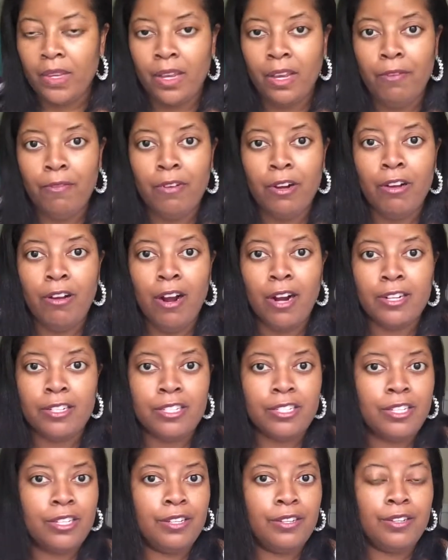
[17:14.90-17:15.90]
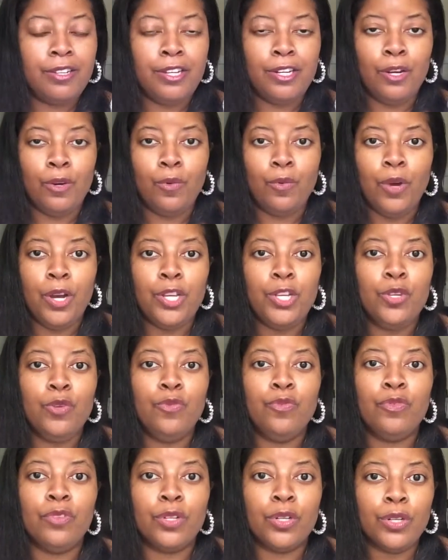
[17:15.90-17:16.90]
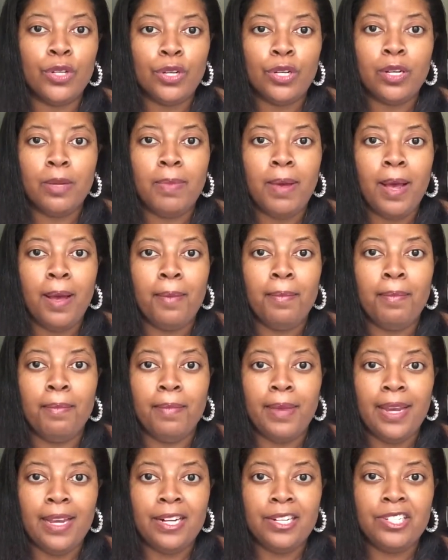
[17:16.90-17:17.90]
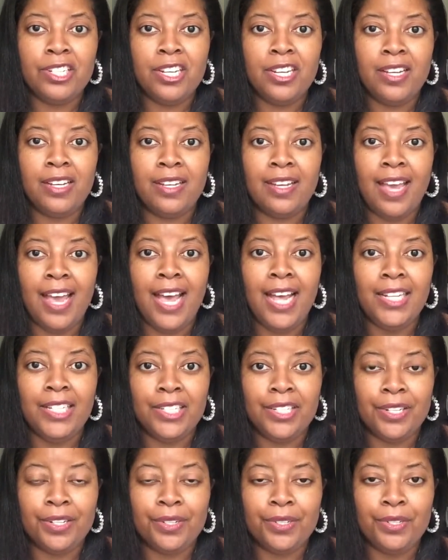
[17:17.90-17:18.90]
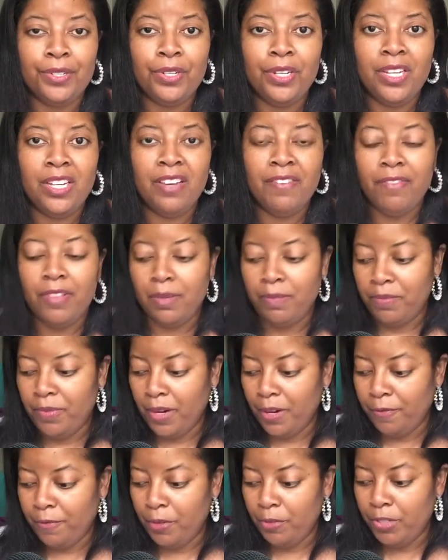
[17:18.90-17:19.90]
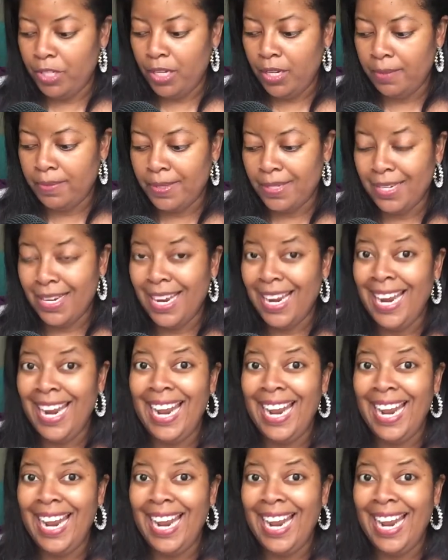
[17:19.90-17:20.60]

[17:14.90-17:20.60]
in regards to, what you've learned about managing calendars. You can give them a few tips.